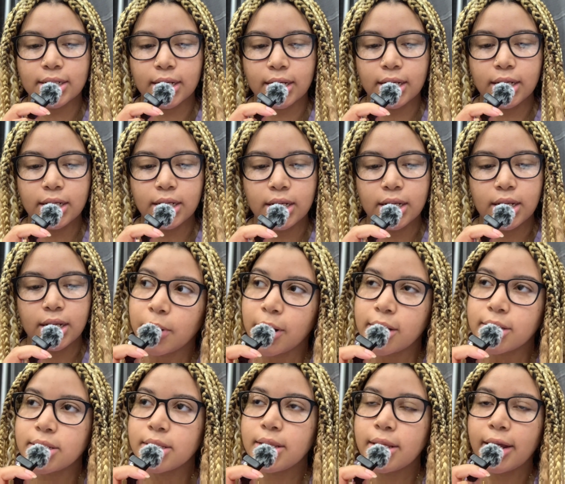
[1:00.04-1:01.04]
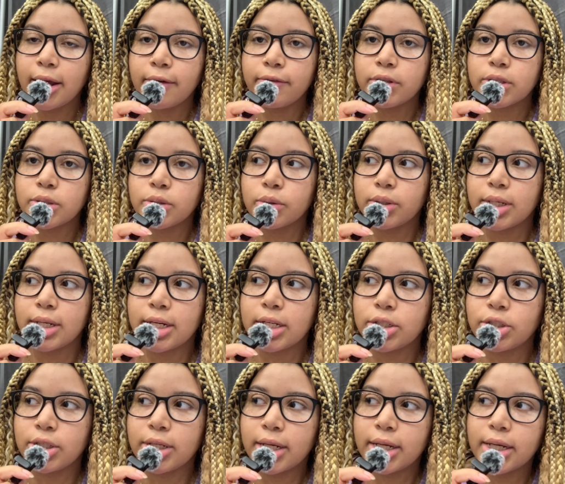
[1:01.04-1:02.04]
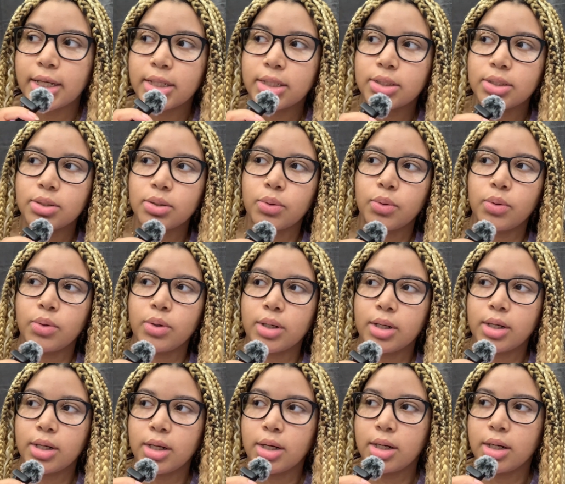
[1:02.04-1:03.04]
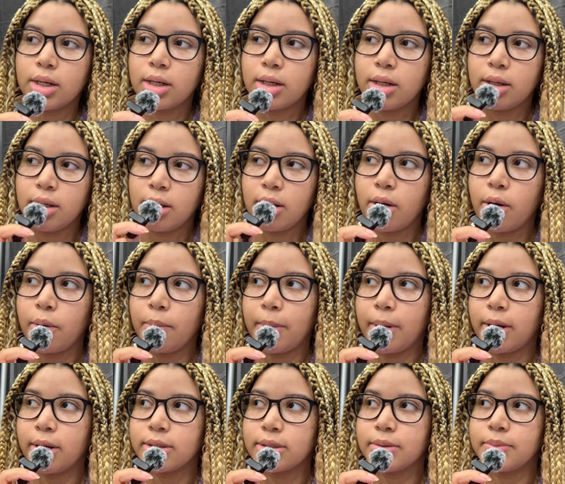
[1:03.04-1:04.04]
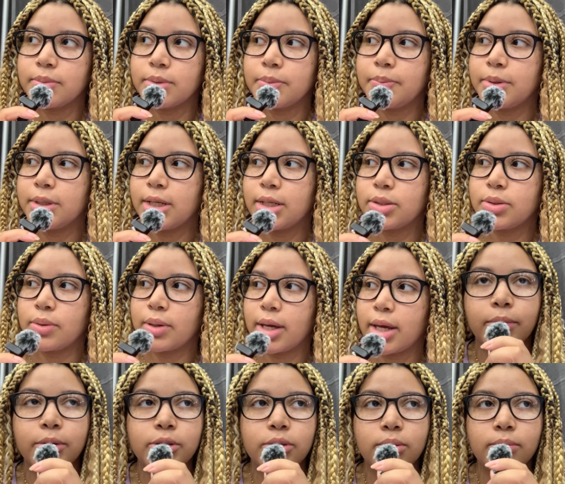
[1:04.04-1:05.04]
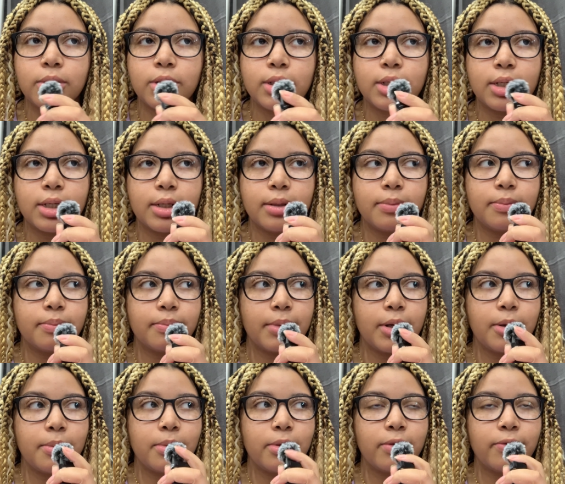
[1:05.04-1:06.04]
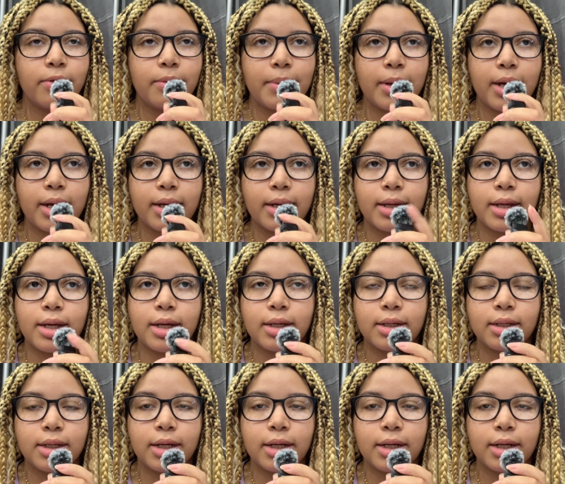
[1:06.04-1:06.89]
night. Surprisingly, I haven't sold any chickens or opossums, but that's okay. We're doing pretty good. Made our booth feedback, and